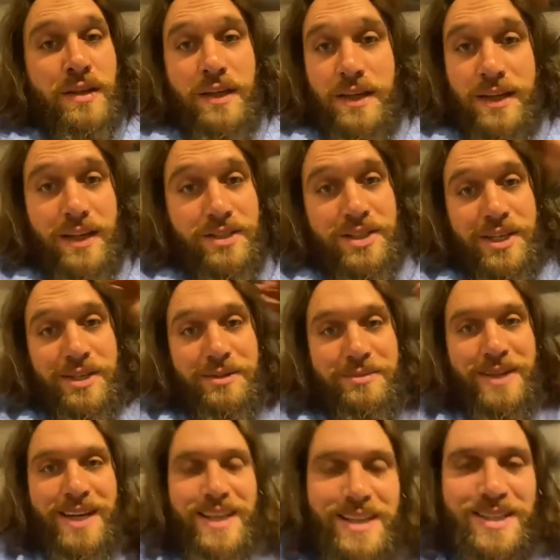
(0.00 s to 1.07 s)
It's good,
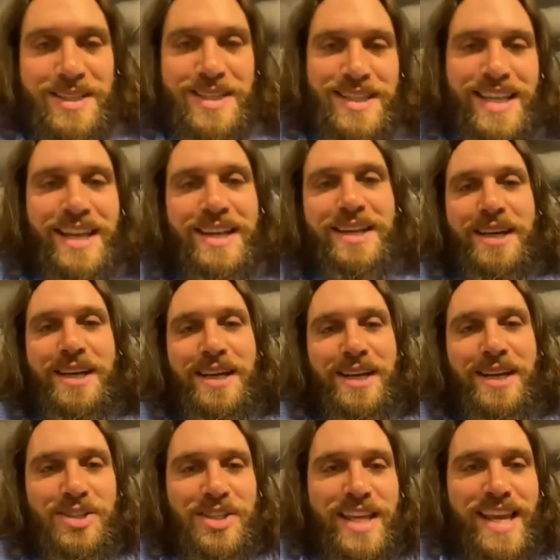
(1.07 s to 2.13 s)
man. It's like a
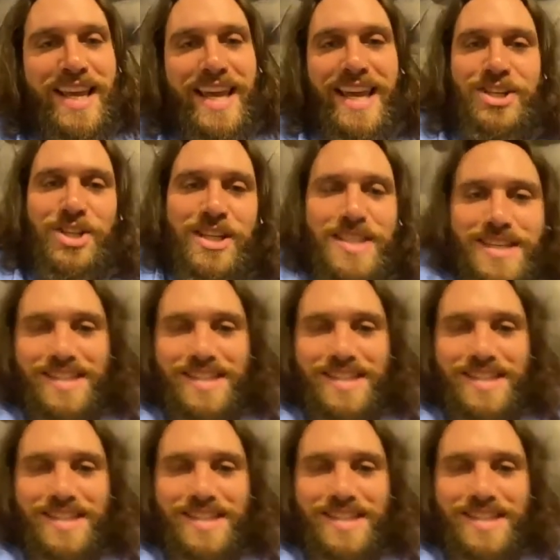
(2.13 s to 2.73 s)
staycation.